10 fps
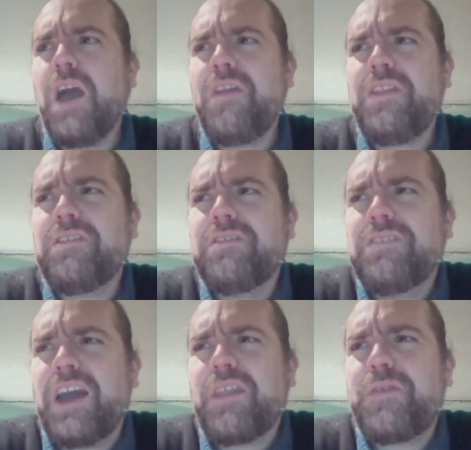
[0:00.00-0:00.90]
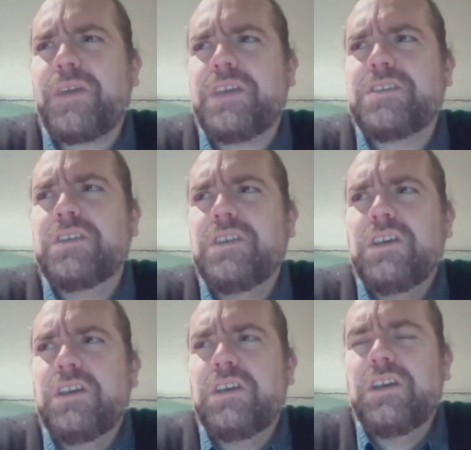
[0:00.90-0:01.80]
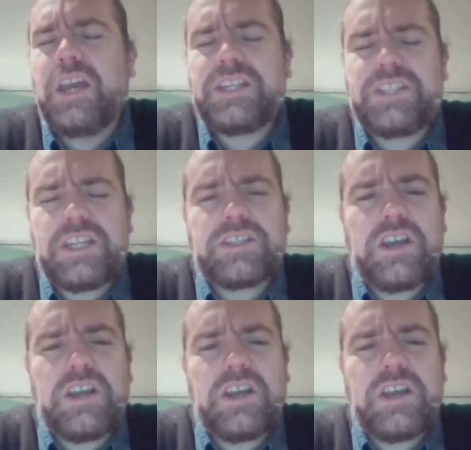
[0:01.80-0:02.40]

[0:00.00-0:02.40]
And then the other thing is this